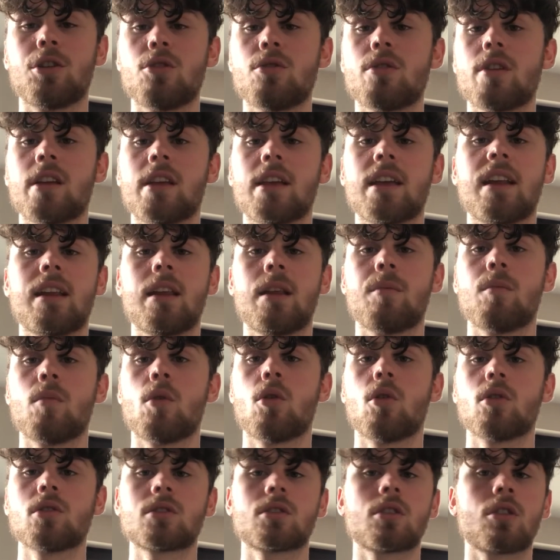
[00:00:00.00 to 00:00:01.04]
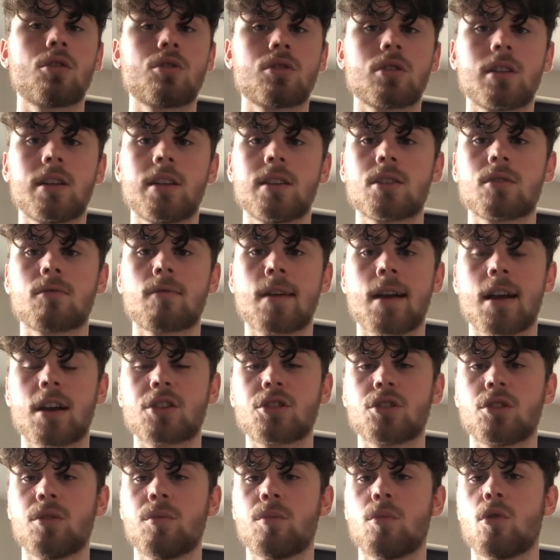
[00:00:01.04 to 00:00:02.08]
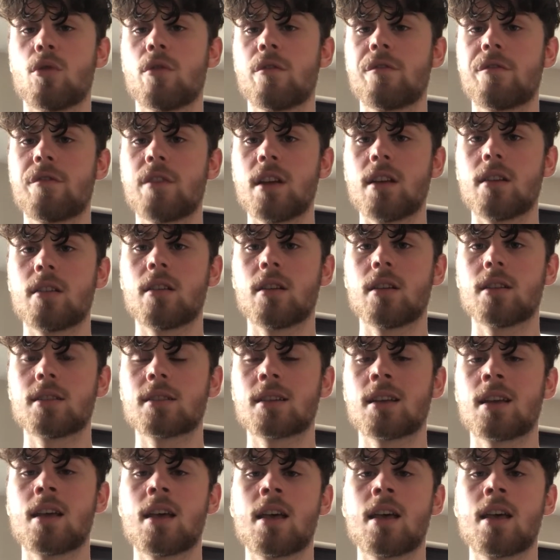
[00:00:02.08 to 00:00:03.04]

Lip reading: You can get in more social interaction, more fitness,